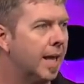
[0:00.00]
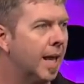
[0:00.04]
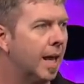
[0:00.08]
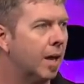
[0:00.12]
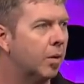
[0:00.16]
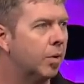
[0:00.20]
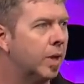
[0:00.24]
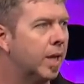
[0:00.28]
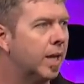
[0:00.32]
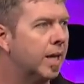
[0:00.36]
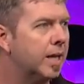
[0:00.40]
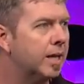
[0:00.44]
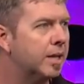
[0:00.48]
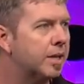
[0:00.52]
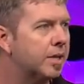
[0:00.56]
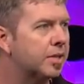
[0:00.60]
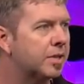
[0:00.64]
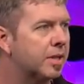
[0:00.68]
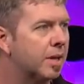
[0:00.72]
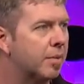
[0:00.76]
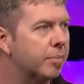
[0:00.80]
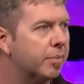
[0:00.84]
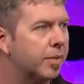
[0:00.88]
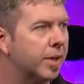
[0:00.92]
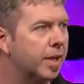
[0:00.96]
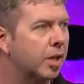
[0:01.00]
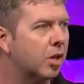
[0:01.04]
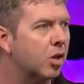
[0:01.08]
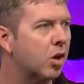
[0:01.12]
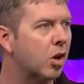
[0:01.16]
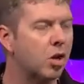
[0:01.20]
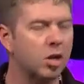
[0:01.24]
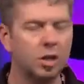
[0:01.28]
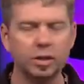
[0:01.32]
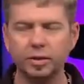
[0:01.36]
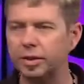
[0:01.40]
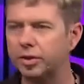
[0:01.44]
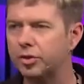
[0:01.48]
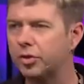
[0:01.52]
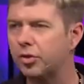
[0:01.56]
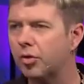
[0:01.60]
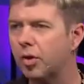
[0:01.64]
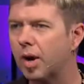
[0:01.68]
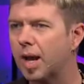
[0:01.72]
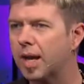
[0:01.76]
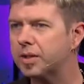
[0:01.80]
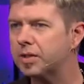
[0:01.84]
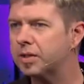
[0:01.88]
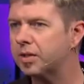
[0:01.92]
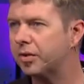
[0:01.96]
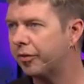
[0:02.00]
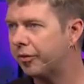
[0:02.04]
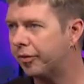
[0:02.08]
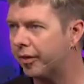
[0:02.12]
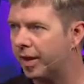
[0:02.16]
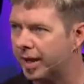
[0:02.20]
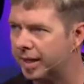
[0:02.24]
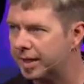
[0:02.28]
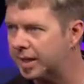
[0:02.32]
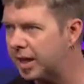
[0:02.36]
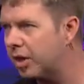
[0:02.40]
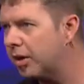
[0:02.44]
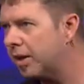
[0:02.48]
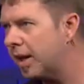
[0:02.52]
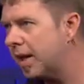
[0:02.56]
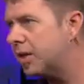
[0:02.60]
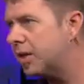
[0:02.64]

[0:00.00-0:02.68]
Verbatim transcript: and we hit into something called trust fund. Here at